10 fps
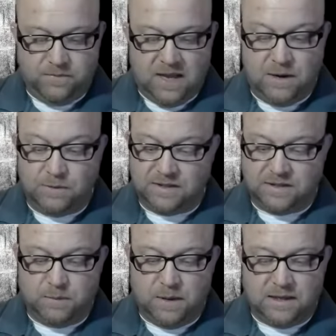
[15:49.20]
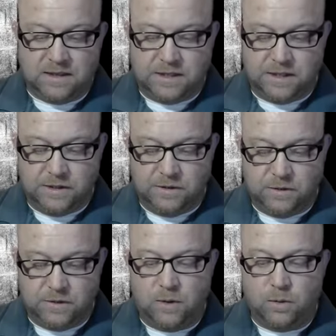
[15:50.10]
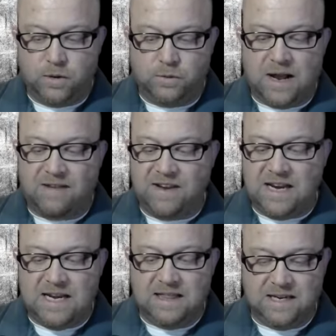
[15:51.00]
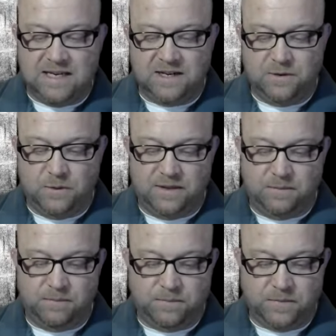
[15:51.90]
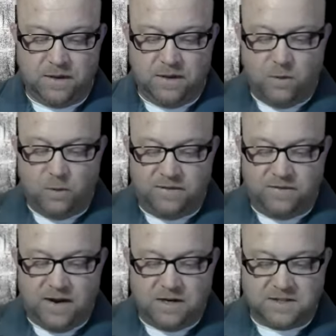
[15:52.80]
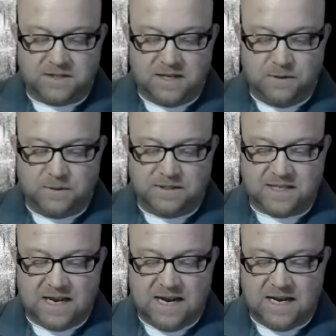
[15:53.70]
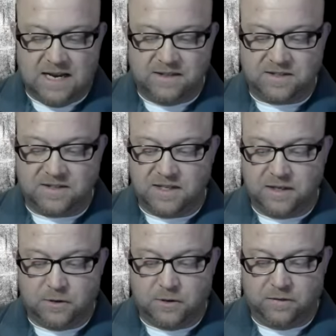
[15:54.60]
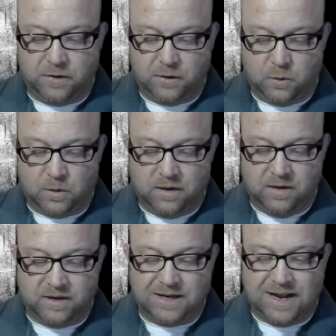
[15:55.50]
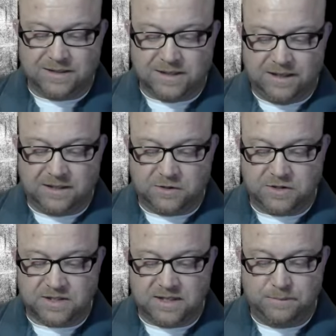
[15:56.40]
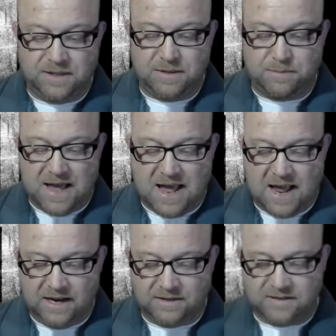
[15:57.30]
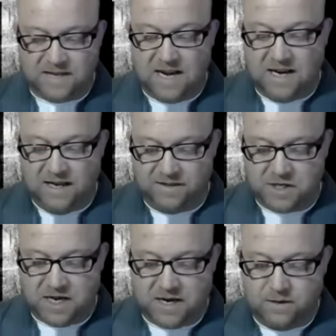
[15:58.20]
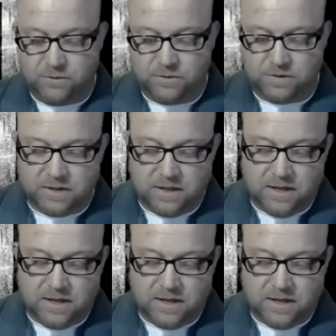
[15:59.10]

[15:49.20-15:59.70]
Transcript: He was expected to. No one would have anything to do with him. When the Pharisee would stand in the center of the court, the tax collector slipped in the back, standing in the shadows.